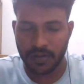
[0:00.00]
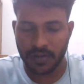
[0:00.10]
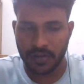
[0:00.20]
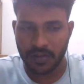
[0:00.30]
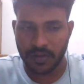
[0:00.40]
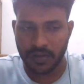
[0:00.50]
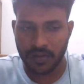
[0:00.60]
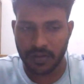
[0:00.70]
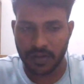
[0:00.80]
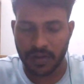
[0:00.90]
Yeah.
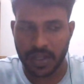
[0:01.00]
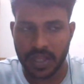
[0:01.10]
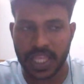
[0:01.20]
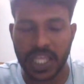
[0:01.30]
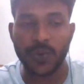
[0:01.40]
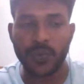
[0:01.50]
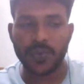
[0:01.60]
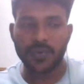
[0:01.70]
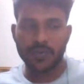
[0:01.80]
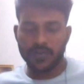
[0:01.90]
Uh,
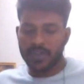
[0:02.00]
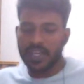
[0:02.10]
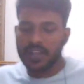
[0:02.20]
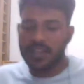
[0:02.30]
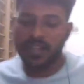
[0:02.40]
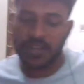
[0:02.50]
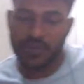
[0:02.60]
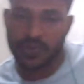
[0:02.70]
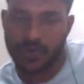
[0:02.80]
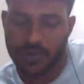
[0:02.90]
the you are
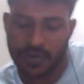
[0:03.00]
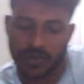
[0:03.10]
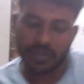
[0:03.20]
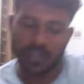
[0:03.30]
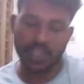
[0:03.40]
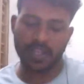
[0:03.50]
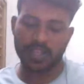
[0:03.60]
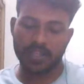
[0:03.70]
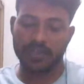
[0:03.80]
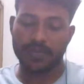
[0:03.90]
talking about H
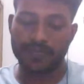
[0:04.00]
tree, X